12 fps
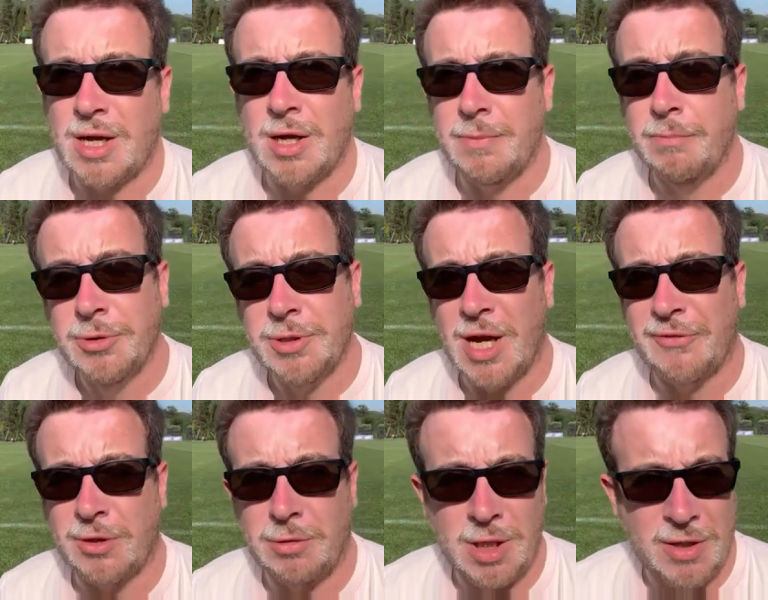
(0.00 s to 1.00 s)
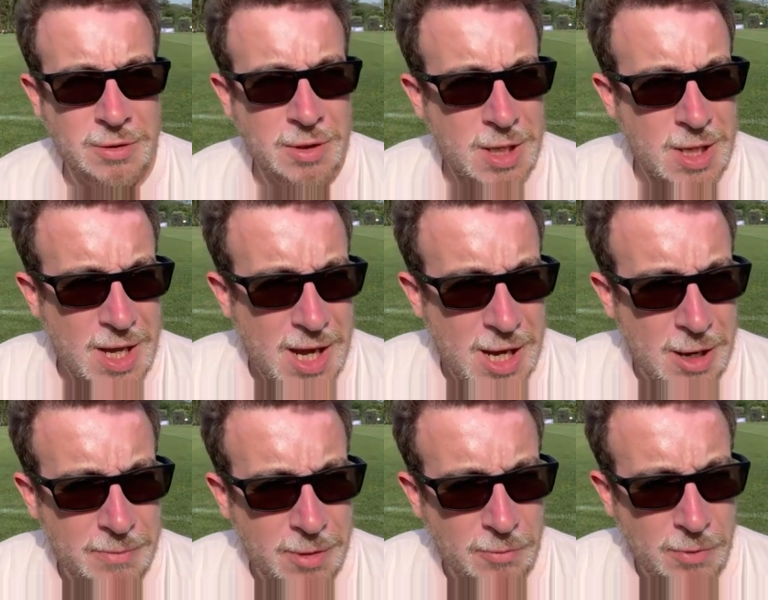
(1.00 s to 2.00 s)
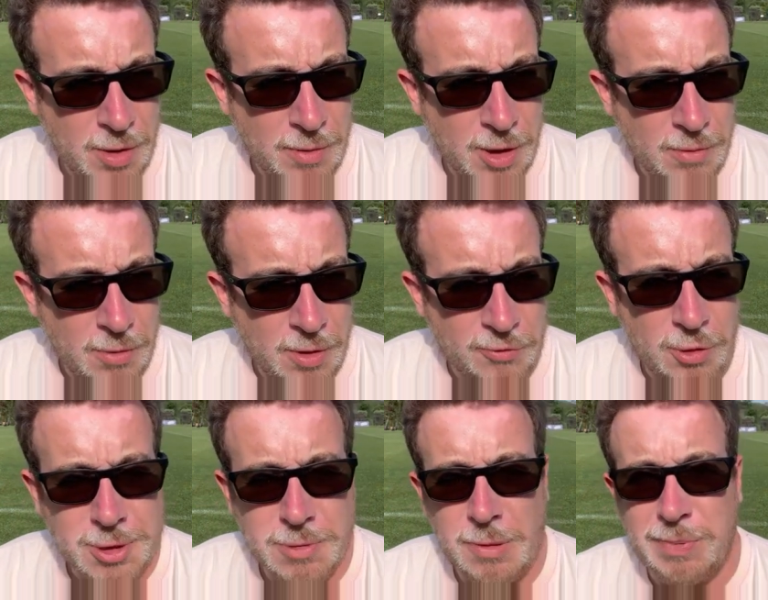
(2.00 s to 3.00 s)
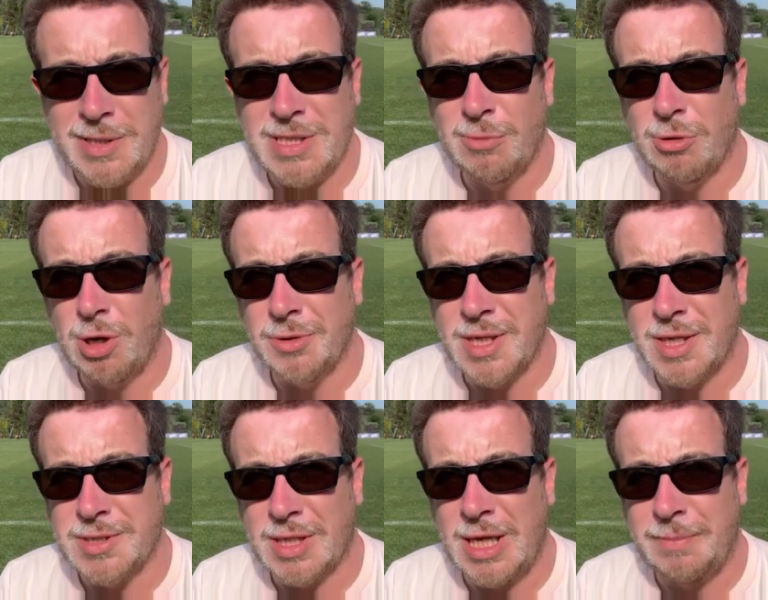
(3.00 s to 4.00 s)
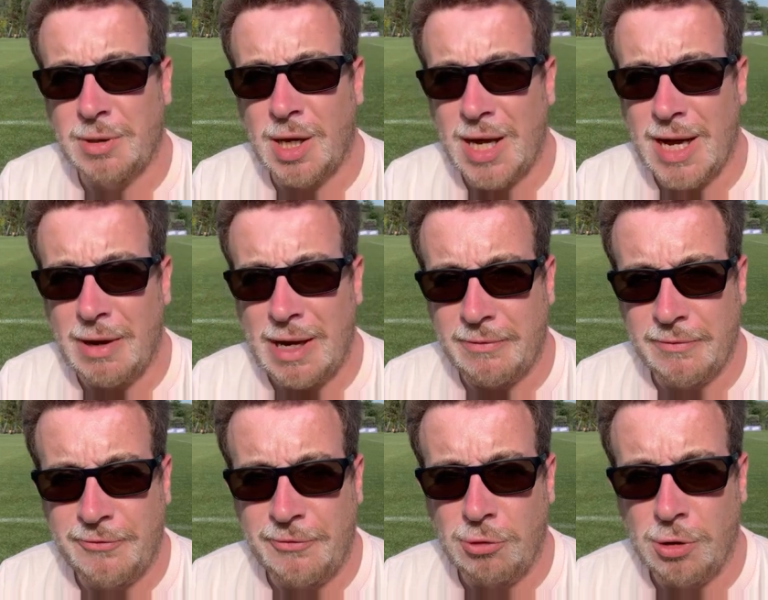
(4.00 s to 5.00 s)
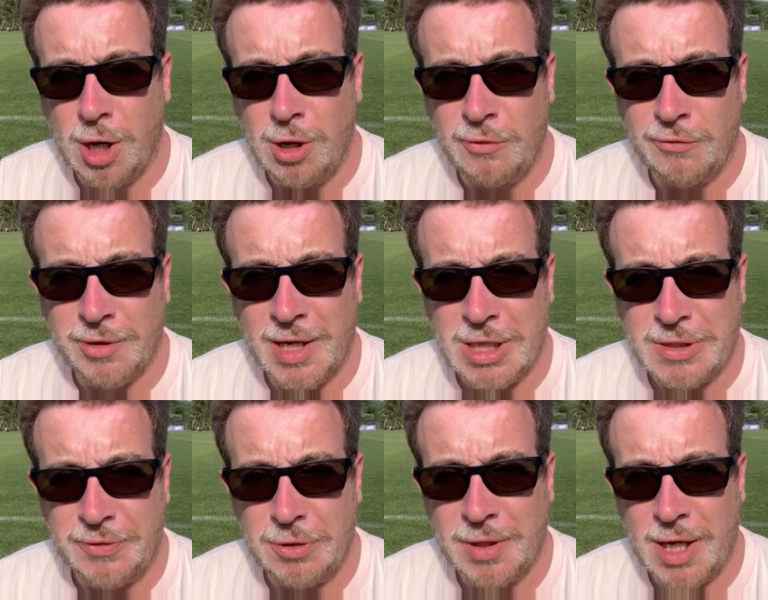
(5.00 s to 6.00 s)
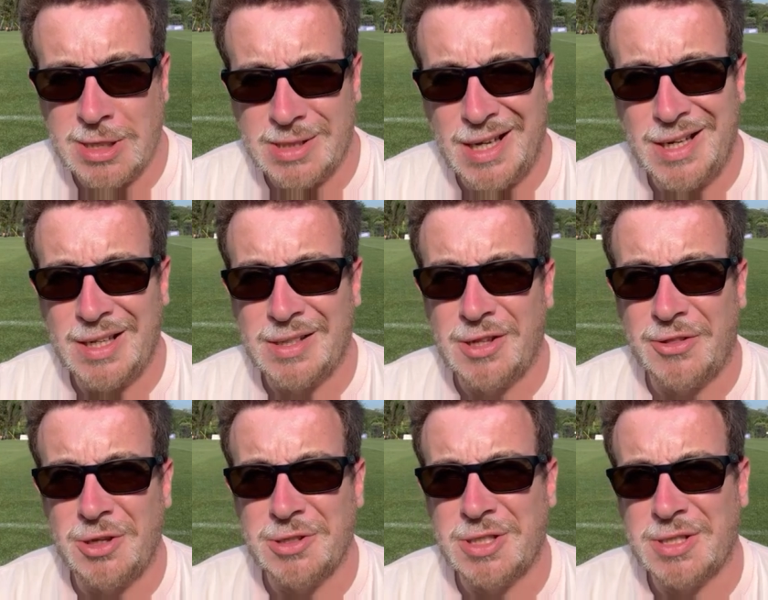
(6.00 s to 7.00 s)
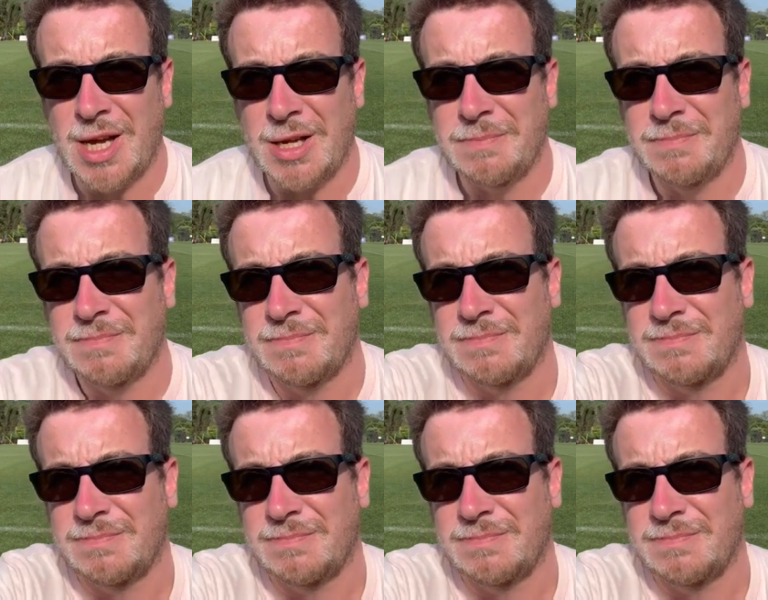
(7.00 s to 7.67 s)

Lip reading: Monday afternoon even. Of course, there'll be plenty more content to keep an eye out for over the next few days leading into Thursday's game.